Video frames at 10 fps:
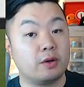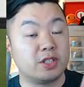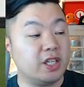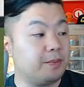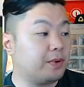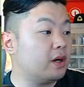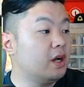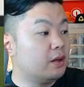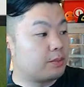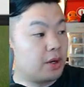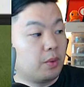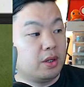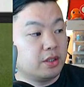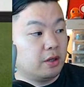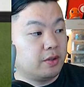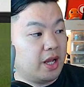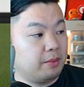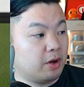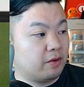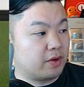If you want to go cheaper, pretty well
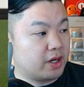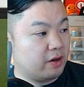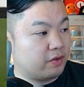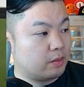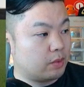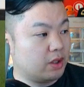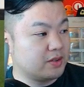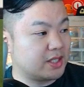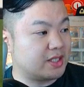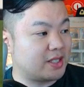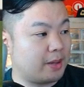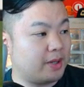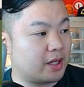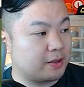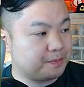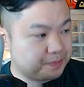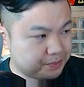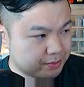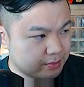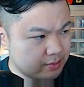known name over here from Wolves is Dominic